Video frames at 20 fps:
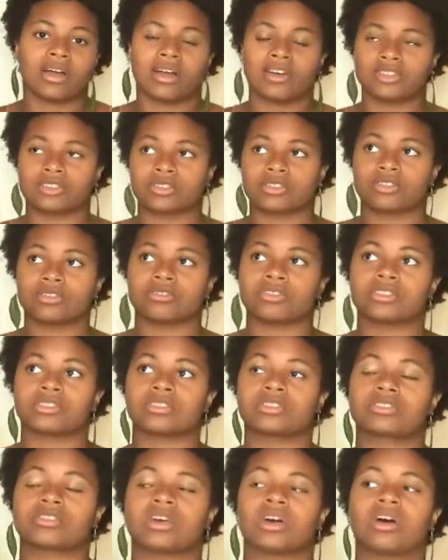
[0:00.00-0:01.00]
also known
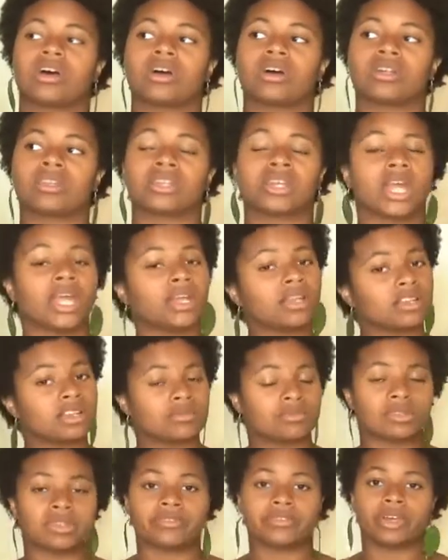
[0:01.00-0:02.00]
as the 8
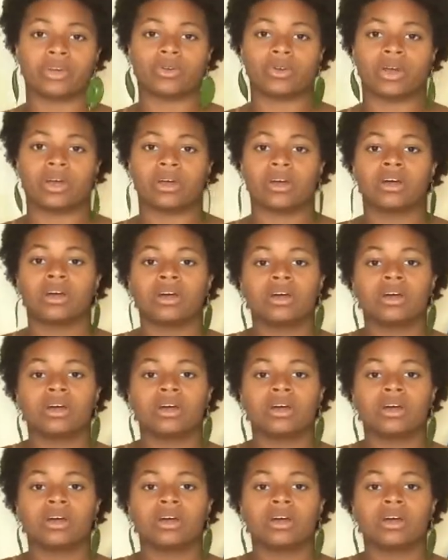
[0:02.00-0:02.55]
limbs of yoga.